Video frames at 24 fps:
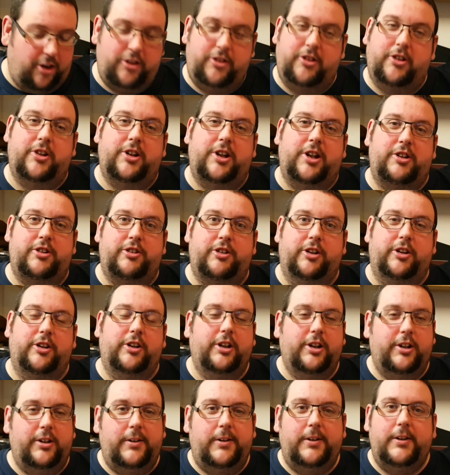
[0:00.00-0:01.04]
nice
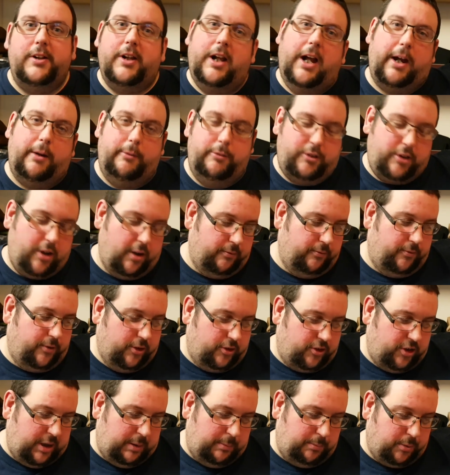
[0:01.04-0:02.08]
condition. It was going for
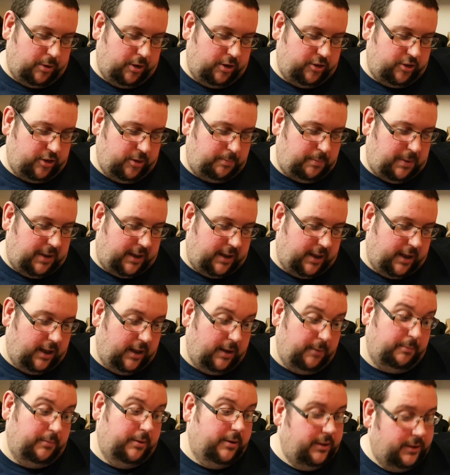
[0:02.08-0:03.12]
a cheap price. I'd pick it
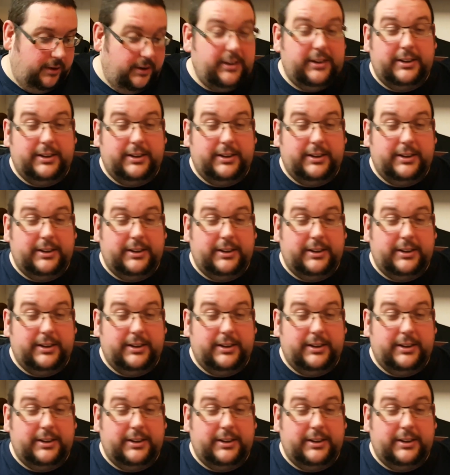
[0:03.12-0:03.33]
up.